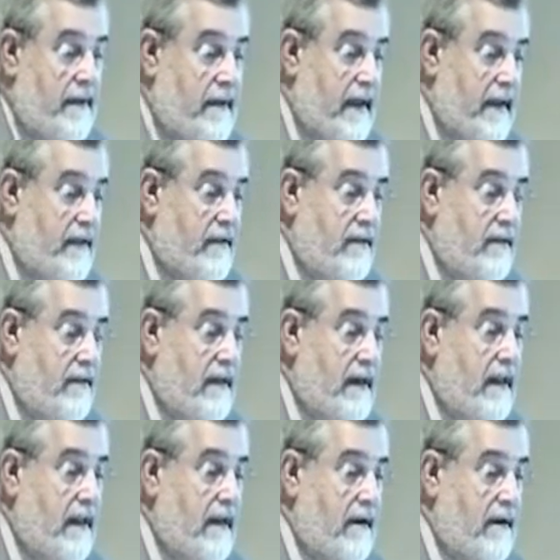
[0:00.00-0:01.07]
They just
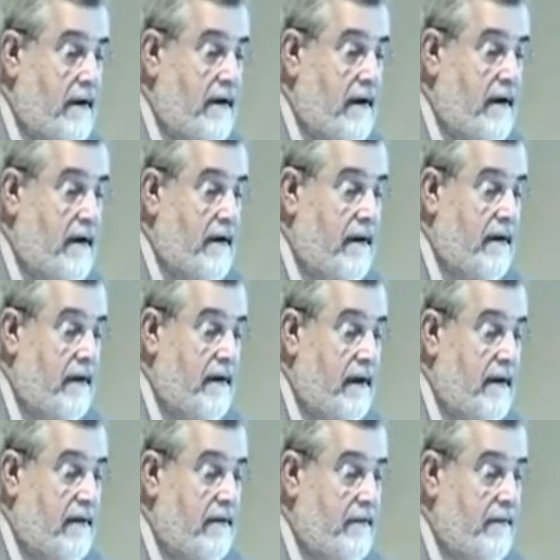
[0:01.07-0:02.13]
declare it uh,
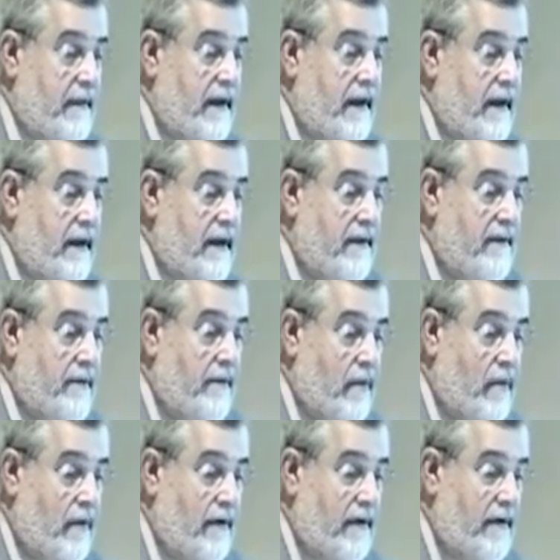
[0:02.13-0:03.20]
as being as
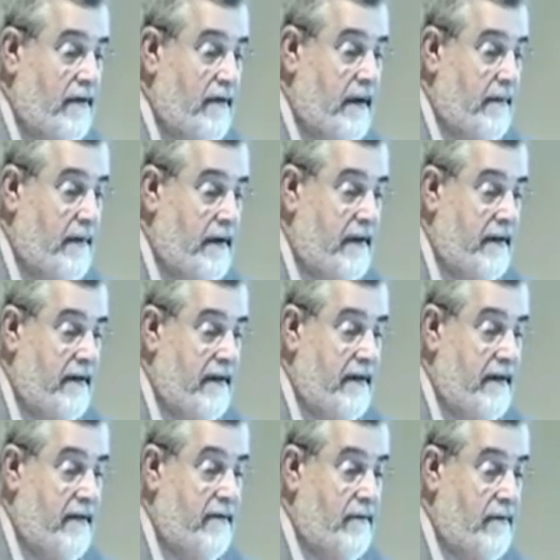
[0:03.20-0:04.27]
important as they believe it
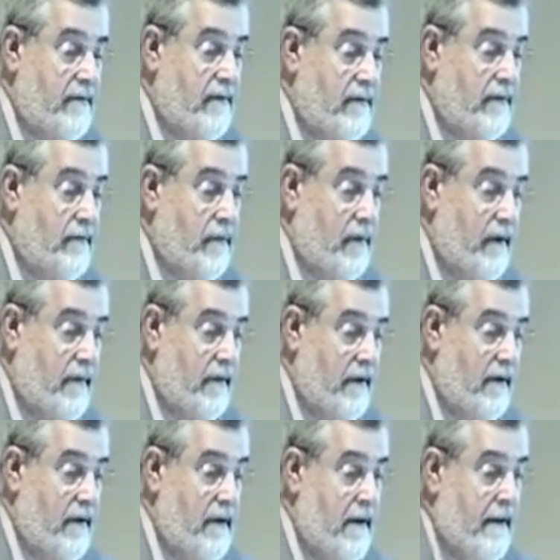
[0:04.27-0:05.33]
is, which is
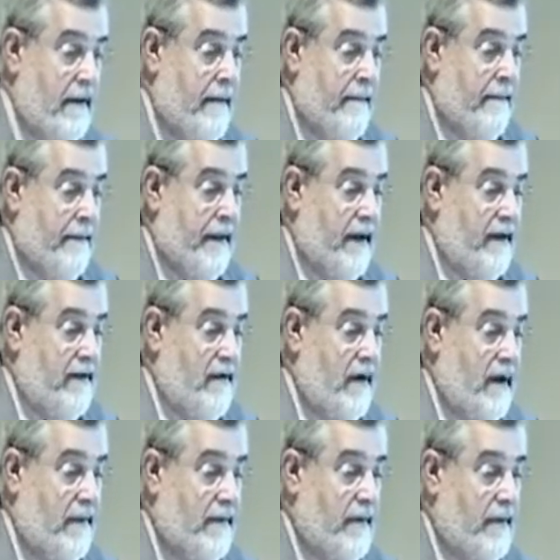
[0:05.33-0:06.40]
primo. Uh, you
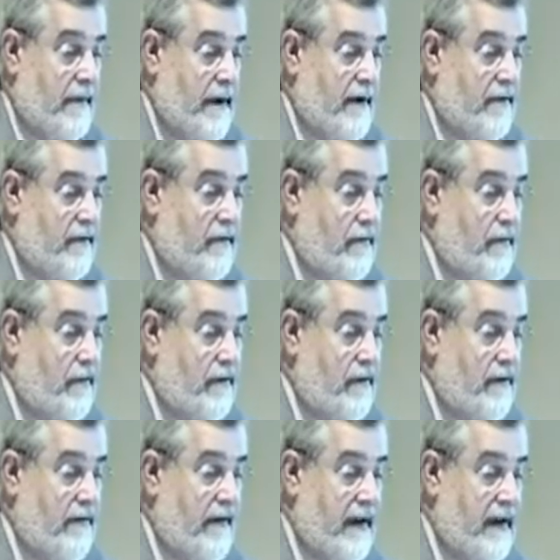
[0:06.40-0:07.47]
help your patient to
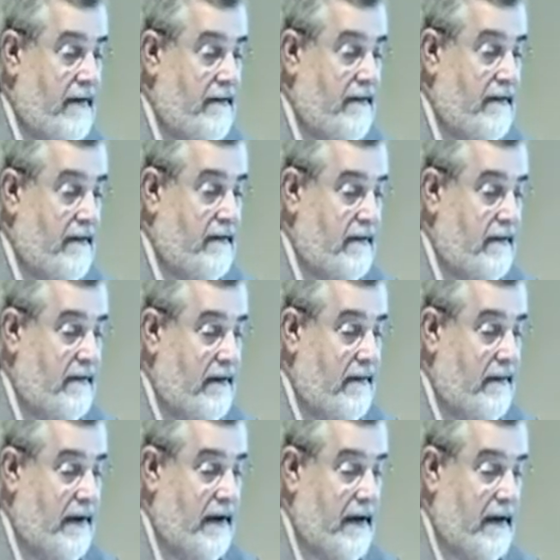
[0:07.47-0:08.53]
achieve excellent
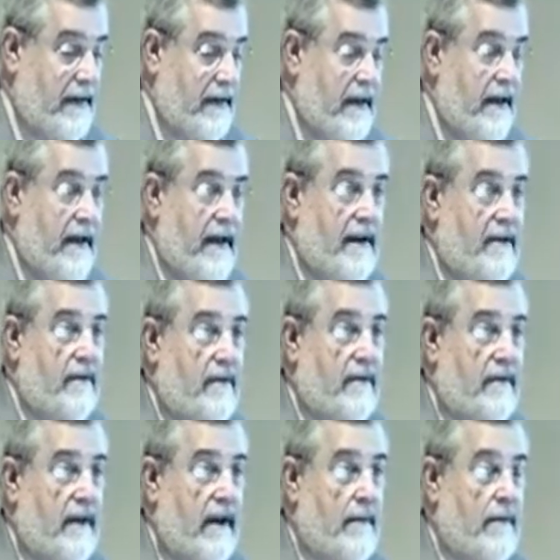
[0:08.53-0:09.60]
systemic health, and you
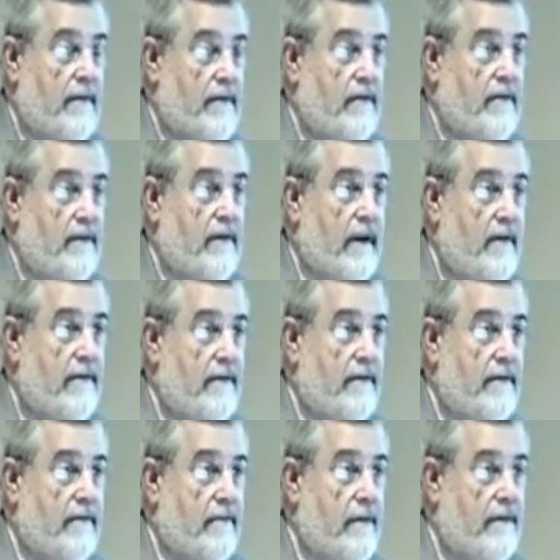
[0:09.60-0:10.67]
establish yourself
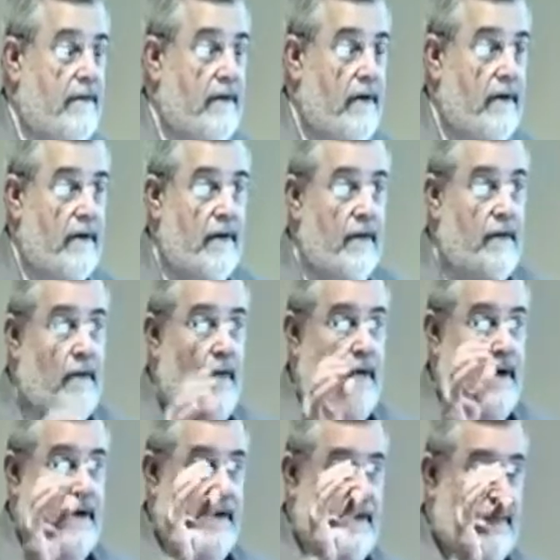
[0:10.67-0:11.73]
as a referrer. The
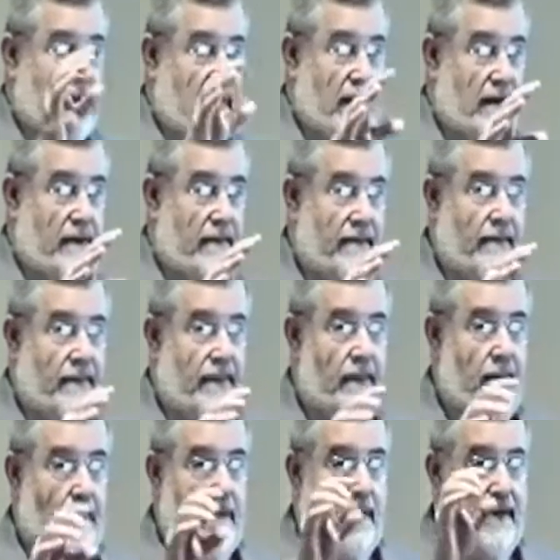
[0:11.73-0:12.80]
more you're seeing,
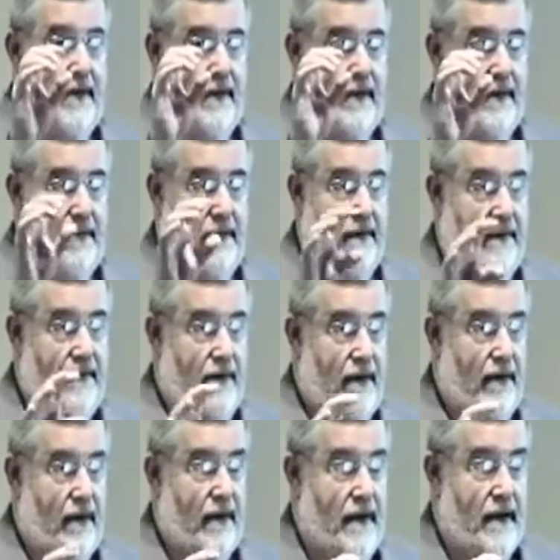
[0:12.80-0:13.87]
the more you're going to
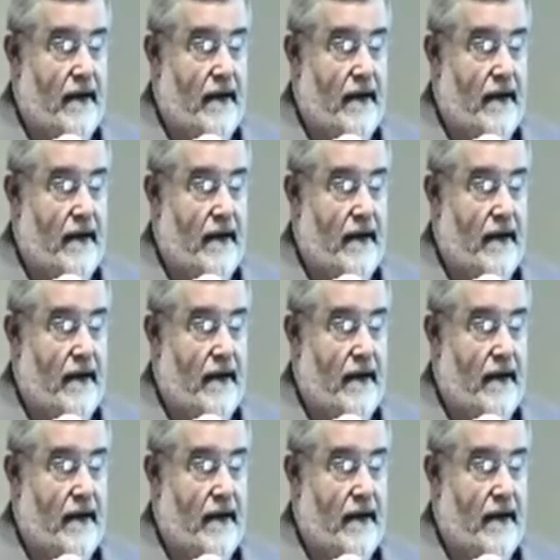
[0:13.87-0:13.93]
refer.